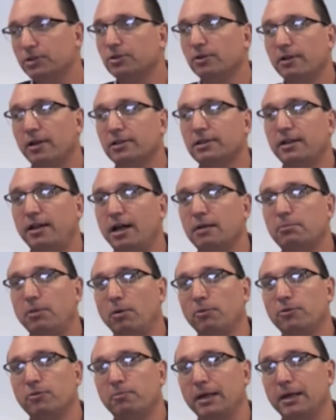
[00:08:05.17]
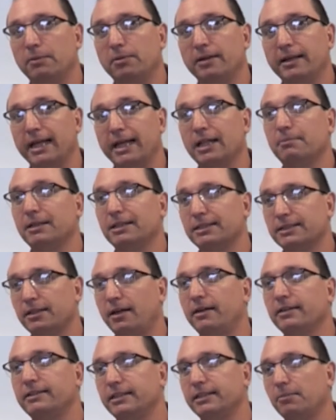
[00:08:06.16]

on those light bulbs of people and get them excited